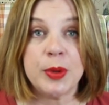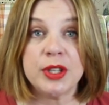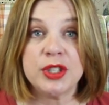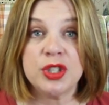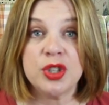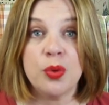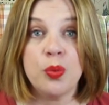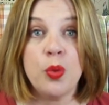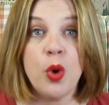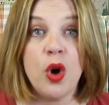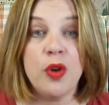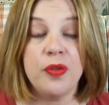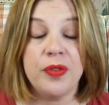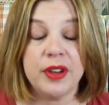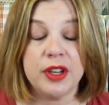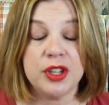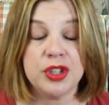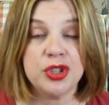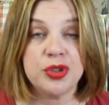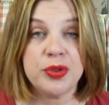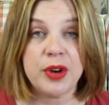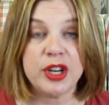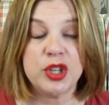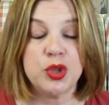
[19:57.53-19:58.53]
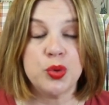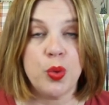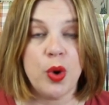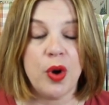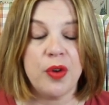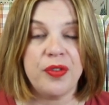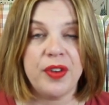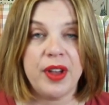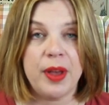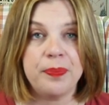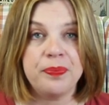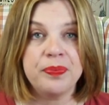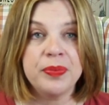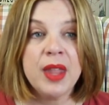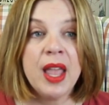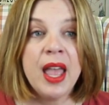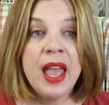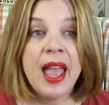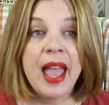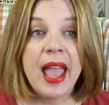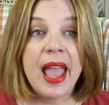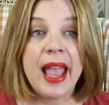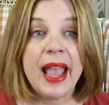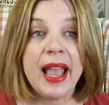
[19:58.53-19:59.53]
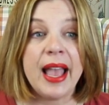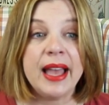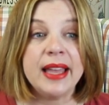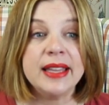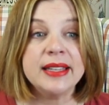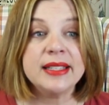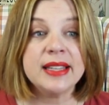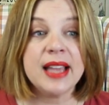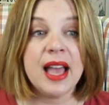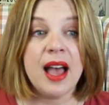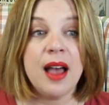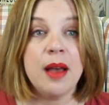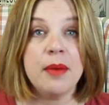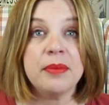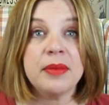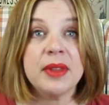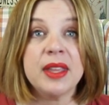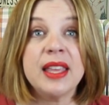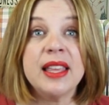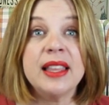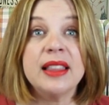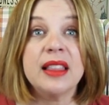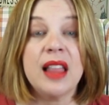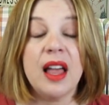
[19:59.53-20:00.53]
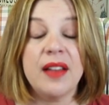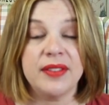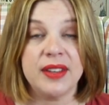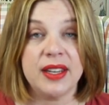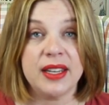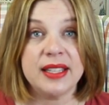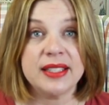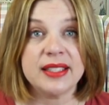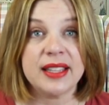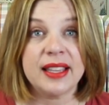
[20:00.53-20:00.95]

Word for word: but it's a woven, a stretch woven. And um, he loved it.